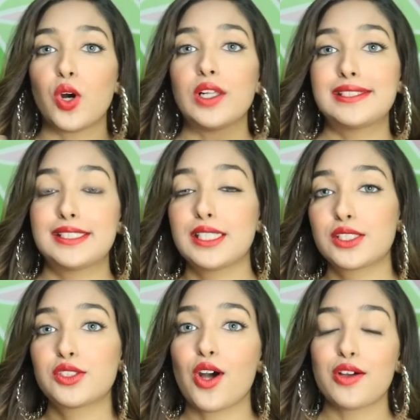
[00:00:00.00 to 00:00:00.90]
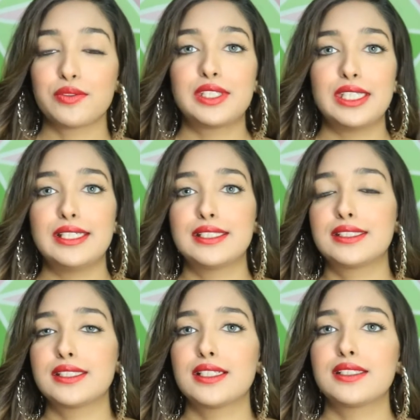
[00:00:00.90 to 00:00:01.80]
all 6 of these,
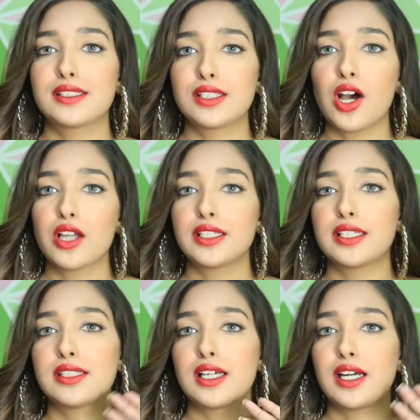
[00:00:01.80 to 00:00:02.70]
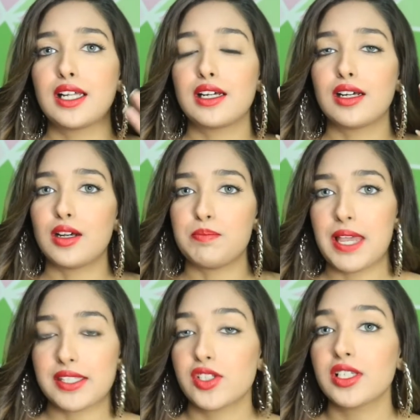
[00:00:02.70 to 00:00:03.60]
the third in the
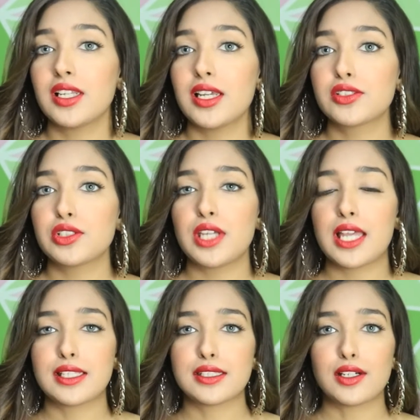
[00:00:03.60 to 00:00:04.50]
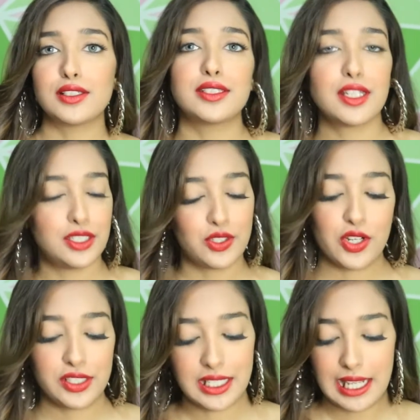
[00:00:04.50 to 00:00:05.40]
pastel collection and the third in the
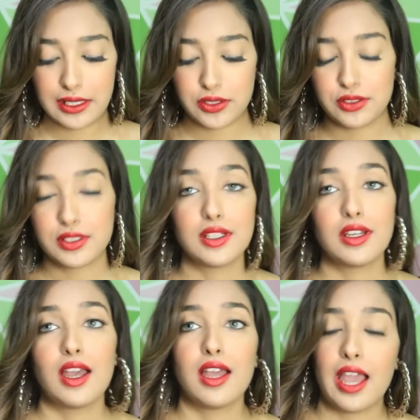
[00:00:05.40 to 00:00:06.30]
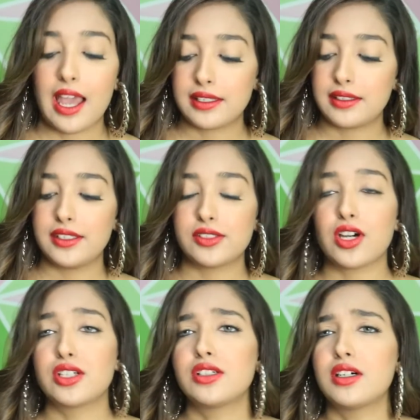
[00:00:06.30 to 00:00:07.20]
neon collection. And these
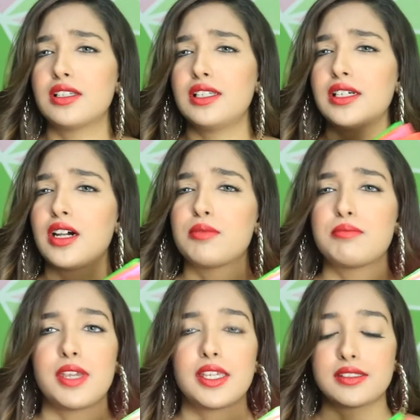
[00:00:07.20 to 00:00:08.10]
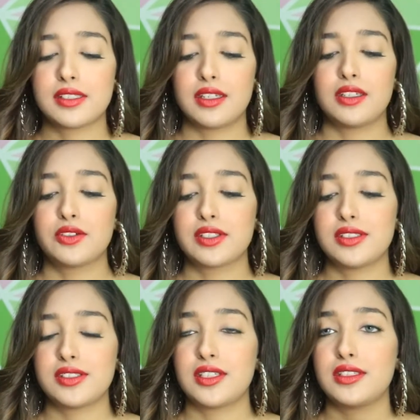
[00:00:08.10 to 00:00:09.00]
are really amazing. You can
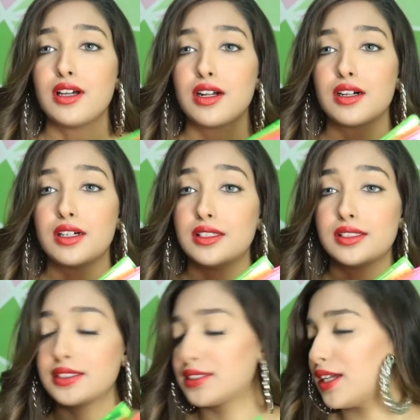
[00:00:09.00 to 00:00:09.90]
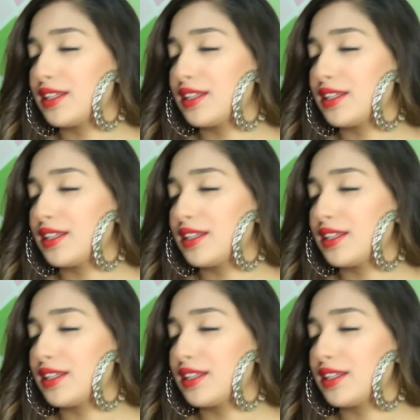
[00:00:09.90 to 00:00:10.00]
see the colors.